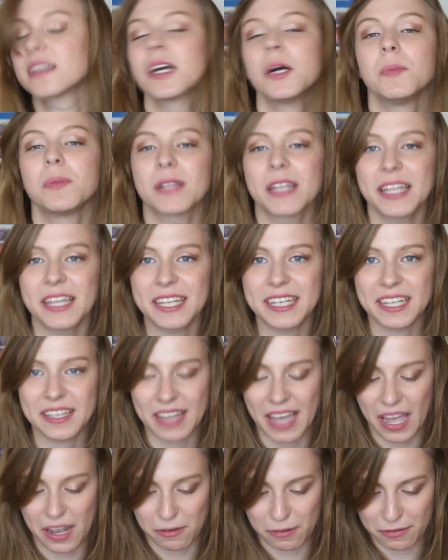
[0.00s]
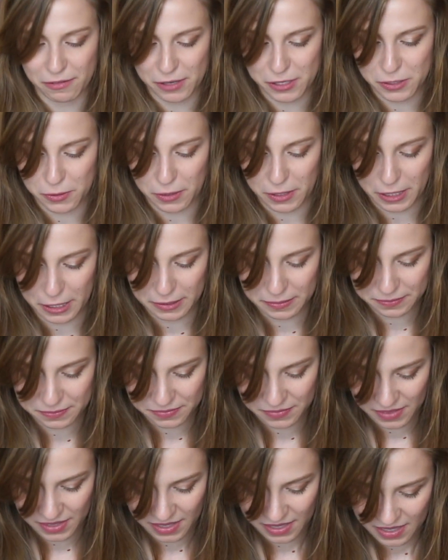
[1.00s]
Completely did that in reverse order.
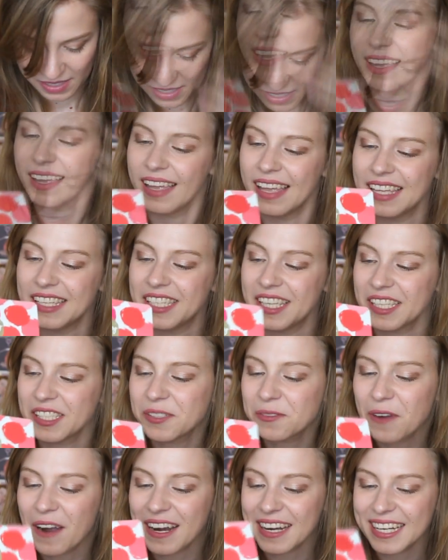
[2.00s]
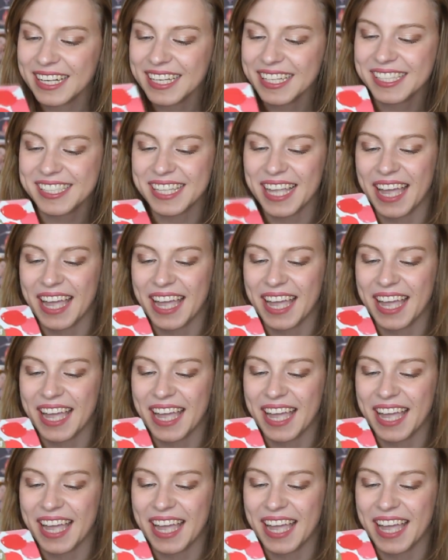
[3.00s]
Just wanted to